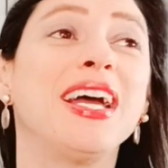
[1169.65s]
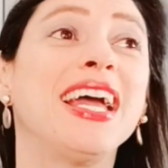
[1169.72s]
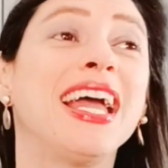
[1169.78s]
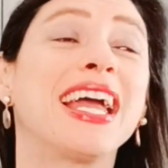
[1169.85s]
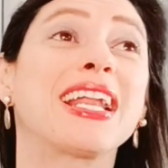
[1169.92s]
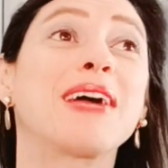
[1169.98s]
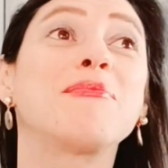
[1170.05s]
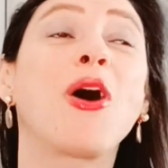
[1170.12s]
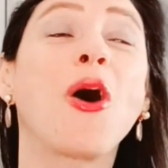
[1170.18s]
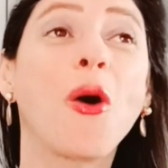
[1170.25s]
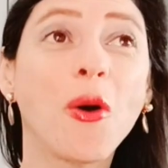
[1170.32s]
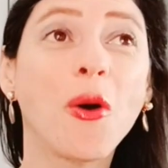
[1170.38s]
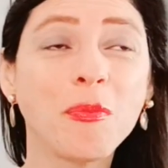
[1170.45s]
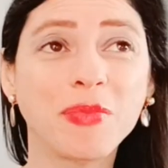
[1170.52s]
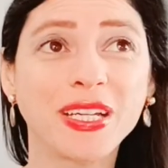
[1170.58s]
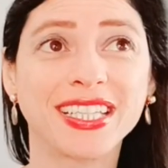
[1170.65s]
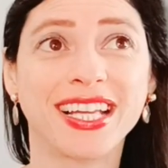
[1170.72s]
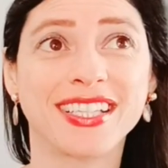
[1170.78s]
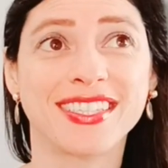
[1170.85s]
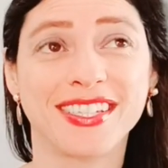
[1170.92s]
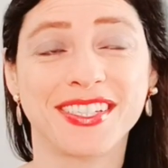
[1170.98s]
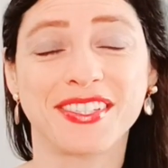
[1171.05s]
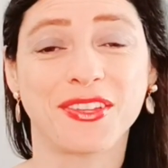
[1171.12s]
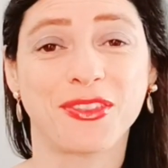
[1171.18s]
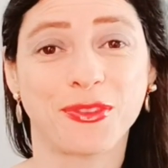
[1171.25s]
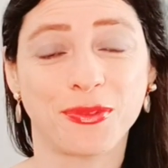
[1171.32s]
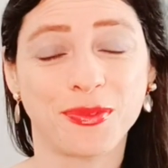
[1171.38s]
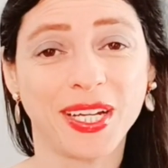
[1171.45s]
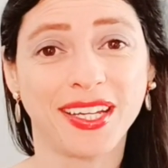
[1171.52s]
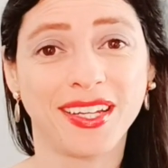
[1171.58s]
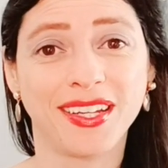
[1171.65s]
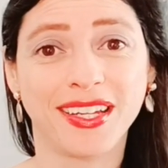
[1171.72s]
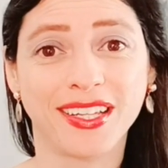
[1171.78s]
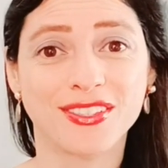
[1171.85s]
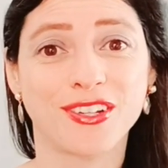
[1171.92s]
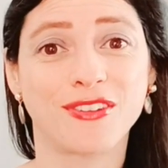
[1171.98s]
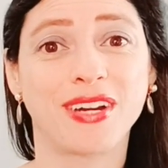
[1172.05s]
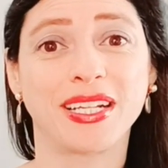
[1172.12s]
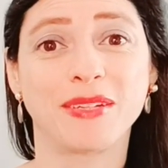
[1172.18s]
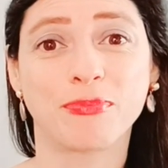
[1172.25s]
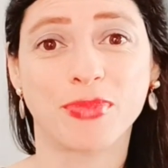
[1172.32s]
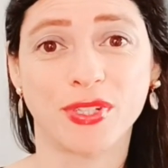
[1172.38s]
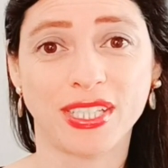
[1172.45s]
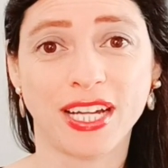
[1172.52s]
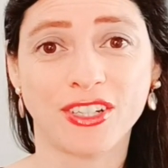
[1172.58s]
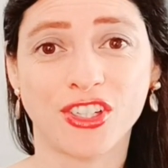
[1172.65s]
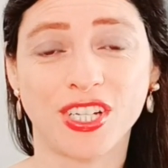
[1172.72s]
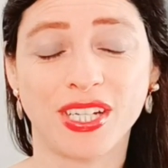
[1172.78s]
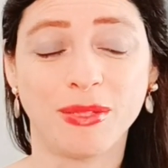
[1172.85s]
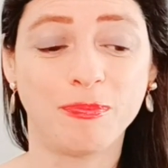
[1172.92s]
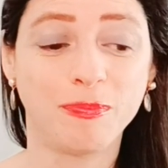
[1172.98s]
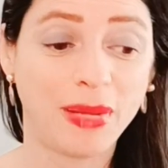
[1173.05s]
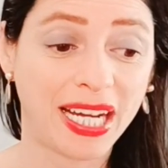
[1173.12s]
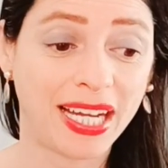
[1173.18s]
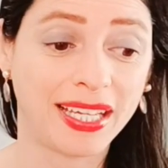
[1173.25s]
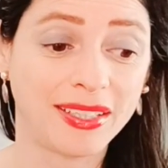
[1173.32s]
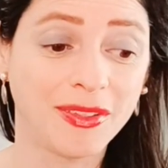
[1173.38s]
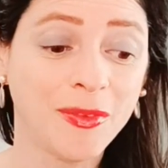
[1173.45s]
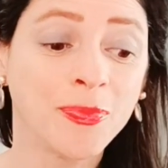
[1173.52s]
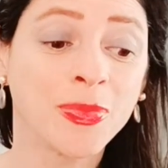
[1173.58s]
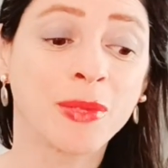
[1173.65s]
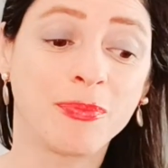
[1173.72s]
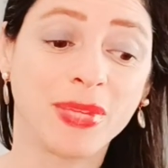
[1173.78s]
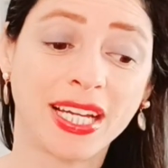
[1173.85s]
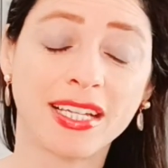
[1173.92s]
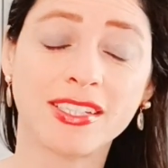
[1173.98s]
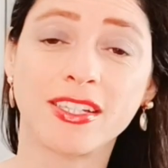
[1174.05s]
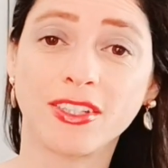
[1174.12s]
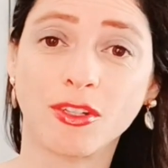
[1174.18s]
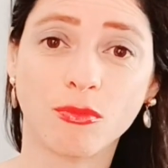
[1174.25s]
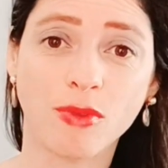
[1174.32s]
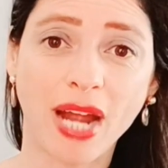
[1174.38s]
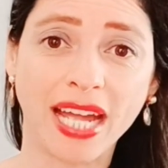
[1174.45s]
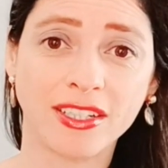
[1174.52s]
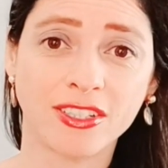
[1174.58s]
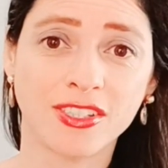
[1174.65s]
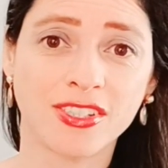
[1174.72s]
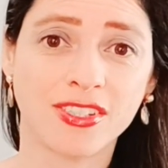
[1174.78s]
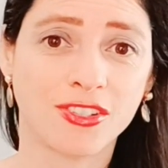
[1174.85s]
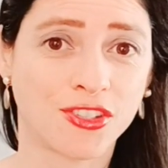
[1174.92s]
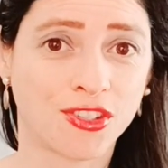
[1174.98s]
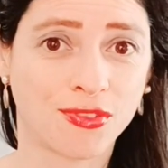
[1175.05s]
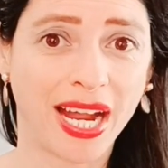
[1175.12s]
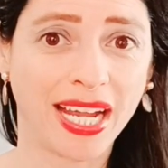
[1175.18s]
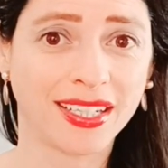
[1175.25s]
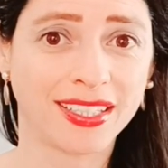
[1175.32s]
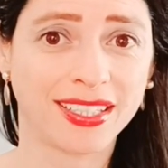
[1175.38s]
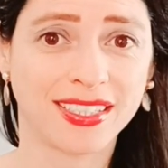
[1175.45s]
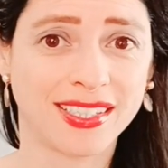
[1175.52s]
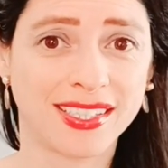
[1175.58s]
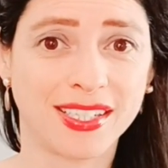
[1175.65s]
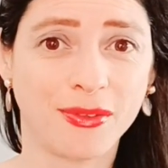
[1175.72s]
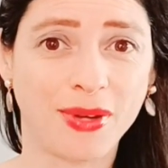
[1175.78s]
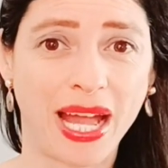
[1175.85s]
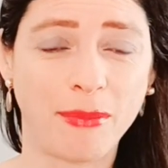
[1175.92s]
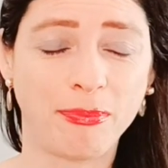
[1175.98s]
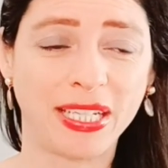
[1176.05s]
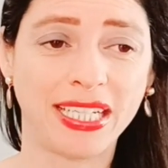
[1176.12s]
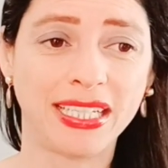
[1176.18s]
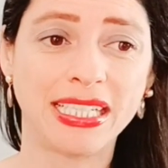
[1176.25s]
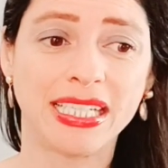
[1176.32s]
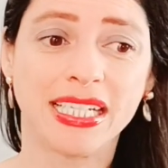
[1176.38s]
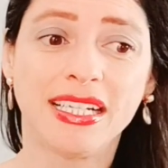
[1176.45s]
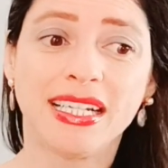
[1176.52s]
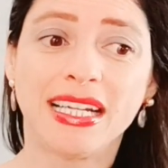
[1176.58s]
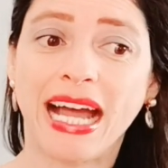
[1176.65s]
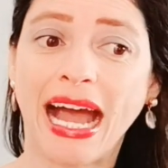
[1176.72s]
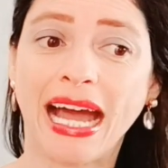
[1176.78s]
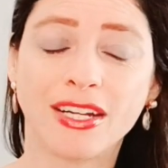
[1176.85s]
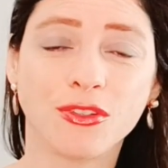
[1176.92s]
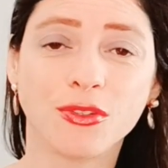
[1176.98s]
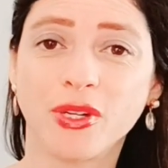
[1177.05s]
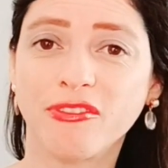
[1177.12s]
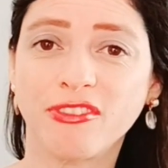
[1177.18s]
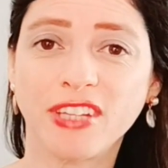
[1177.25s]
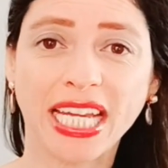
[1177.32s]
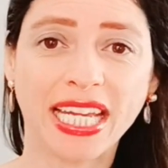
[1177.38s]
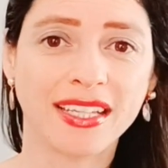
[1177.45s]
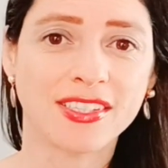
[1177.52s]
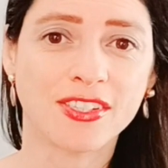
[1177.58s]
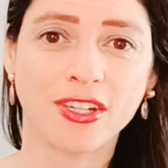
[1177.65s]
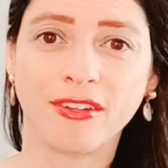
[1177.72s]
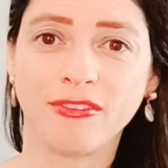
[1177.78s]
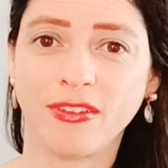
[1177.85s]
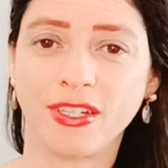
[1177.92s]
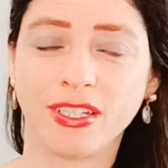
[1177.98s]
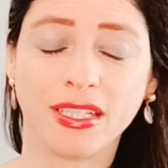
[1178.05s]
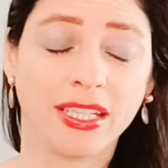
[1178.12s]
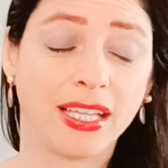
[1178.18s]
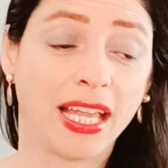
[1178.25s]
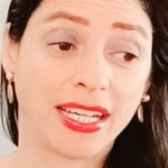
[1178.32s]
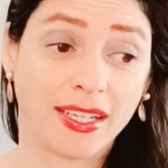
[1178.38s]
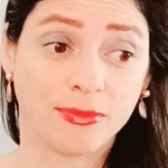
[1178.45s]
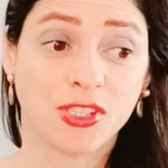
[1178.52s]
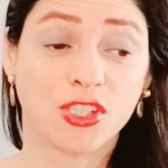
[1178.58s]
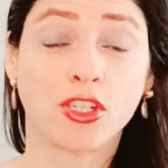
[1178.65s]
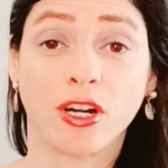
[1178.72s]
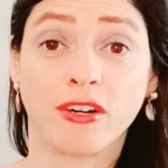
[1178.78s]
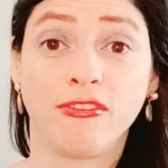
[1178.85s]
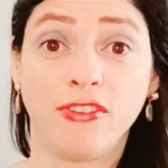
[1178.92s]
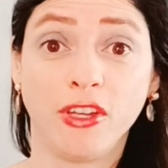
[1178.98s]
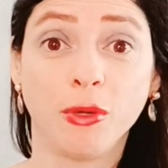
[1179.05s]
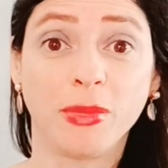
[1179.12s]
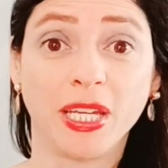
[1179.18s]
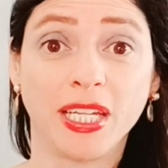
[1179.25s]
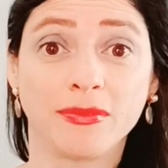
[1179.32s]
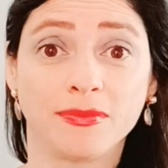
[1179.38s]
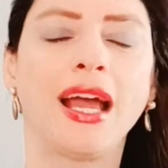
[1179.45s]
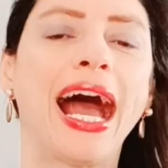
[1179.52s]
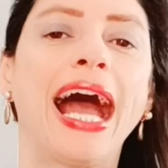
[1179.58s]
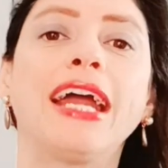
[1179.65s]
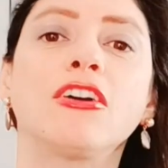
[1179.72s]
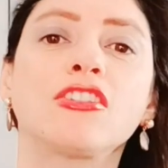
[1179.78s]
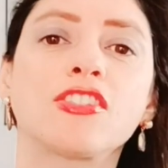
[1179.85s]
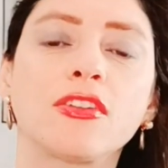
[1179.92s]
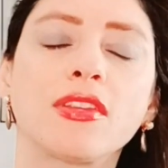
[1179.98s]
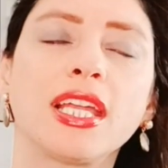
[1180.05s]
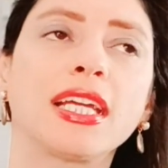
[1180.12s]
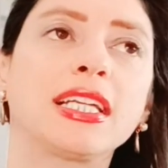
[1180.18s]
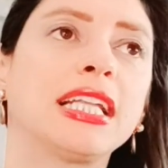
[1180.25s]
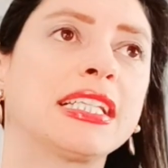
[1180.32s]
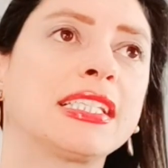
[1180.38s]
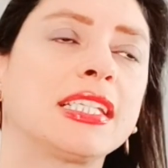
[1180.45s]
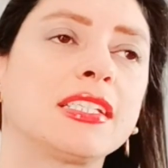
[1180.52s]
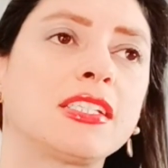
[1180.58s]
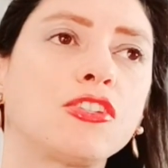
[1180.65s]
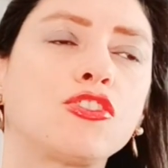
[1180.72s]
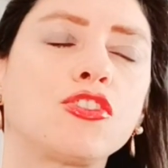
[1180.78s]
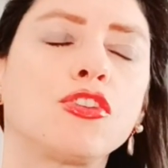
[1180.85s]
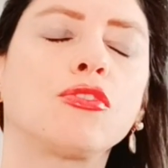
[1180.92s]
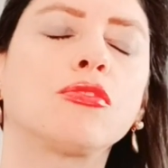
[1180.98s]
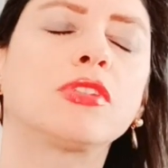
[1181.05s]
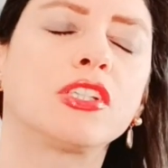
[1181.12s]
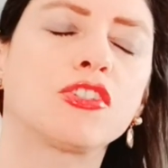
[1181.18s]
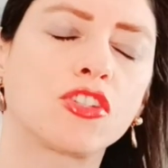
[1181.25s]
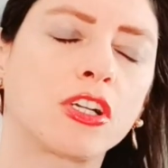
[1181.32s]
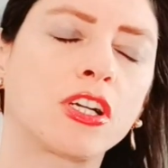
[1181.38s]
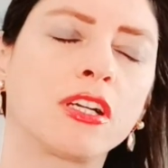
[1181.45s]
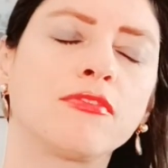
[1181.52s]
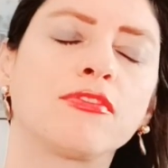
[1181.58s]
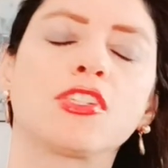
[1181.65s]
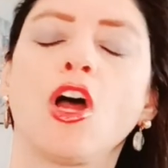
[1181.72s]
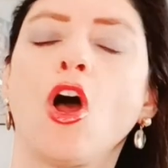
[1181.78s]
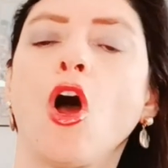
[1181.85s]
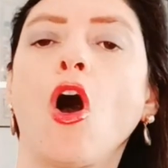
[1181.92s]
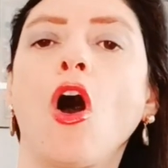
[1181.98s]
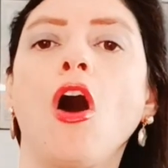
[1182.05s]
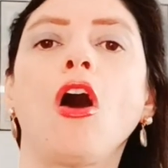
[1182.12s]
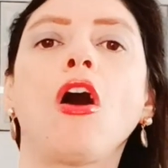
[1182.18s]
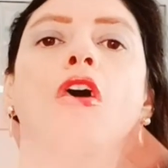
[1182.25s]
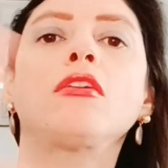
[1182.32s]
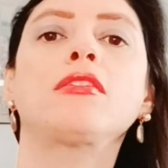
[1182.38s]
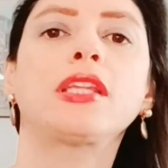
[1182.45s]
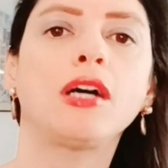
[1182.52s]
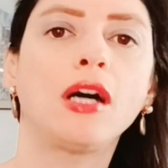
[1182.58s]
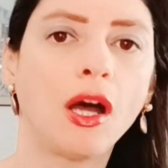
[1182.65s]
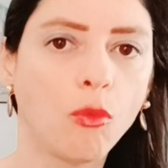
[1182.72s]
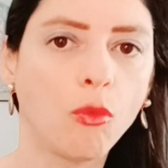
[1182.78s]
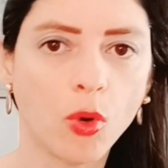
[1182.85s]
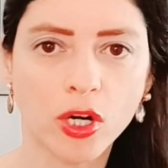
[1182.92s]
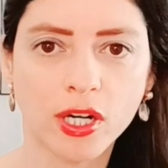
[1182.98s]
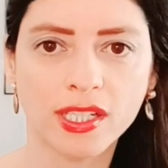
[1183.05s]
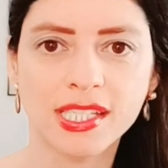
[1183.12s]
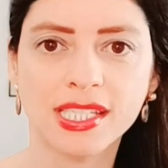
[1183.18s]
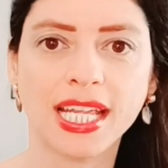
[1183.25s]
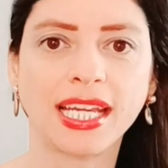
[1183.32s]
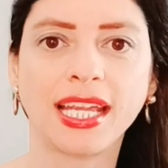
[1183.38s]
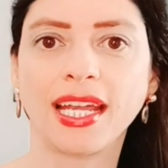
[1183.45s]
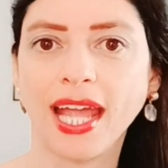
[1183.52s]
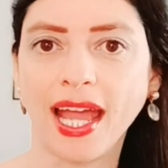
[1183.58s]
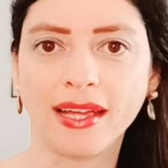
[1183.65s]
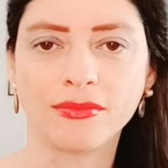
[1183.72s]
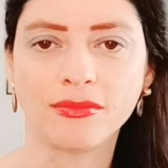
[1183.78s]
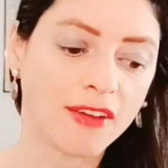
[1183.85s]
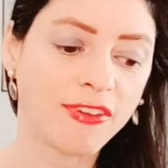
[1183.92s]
And I'm hoping that season three, it's already in production. But because of the writer's strike that's still happening, I don't know if they can start filming. I also think that season two deserves all the awards they can get.